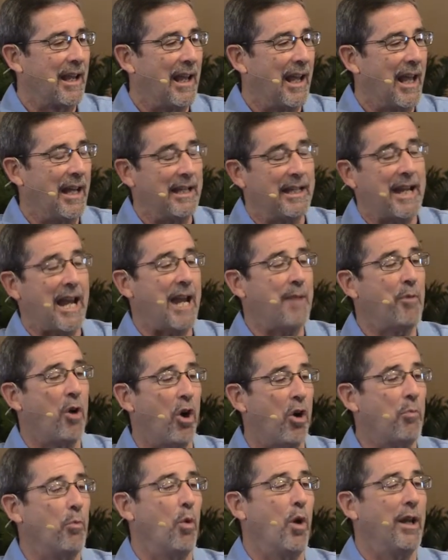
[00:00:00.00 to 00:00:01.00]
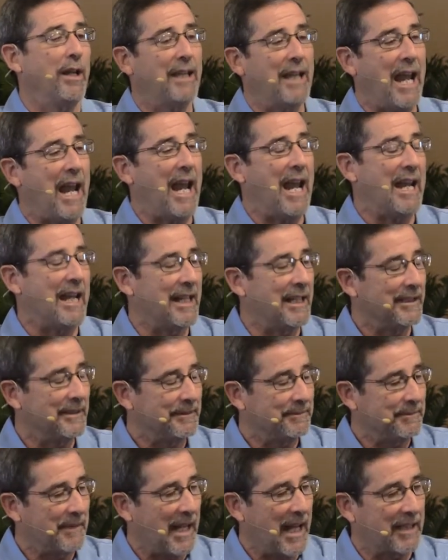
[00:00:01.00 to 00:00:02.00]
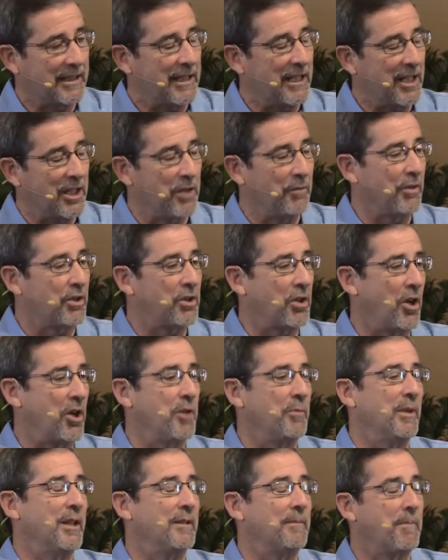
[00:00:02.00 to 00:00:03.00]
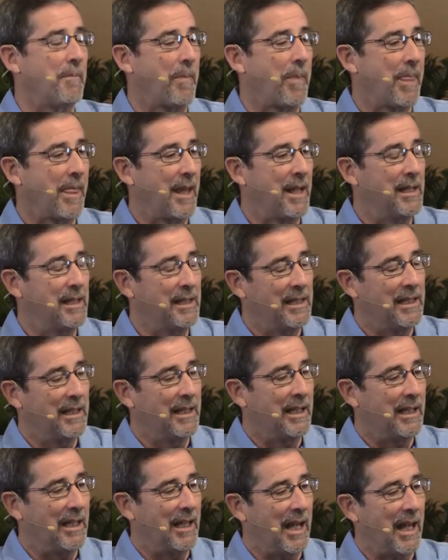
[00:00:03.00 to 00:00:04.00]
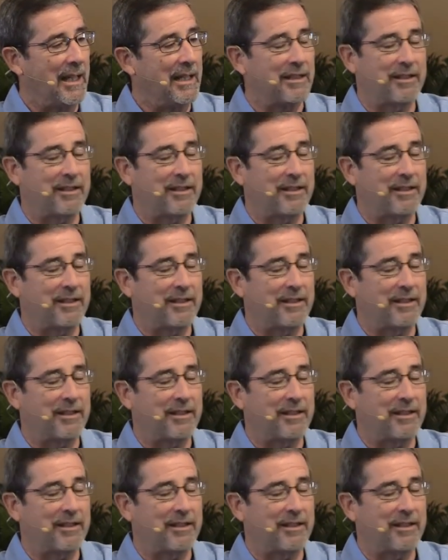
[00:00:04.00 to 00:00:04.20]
And he came home one day at the end of a tournament and he